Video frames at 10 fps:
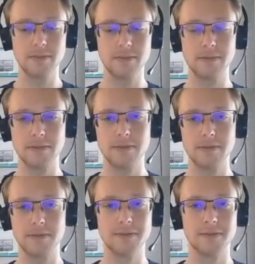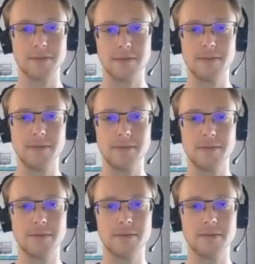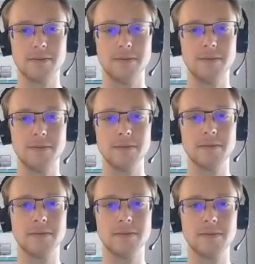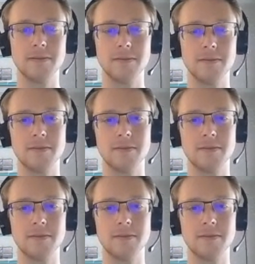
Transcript: (silent)